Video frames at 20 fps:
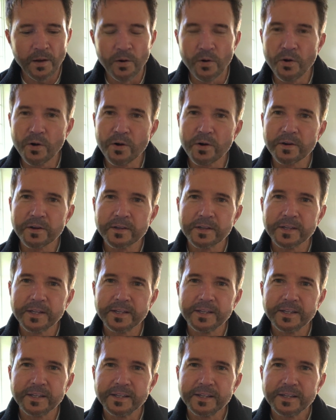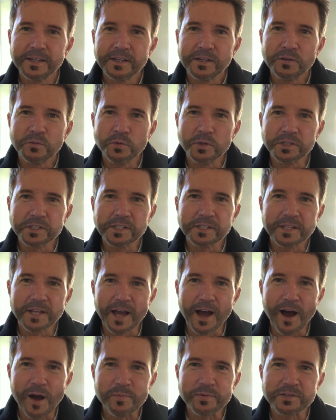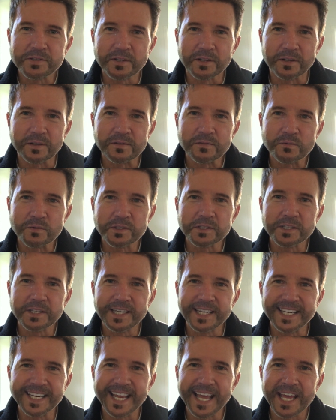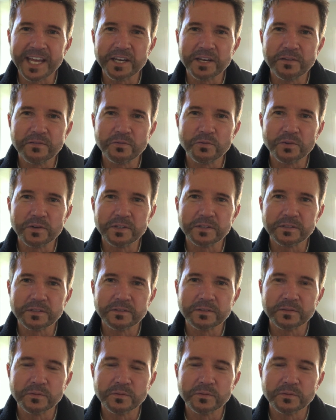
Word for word: Or was it the opposite? Was it a negative one?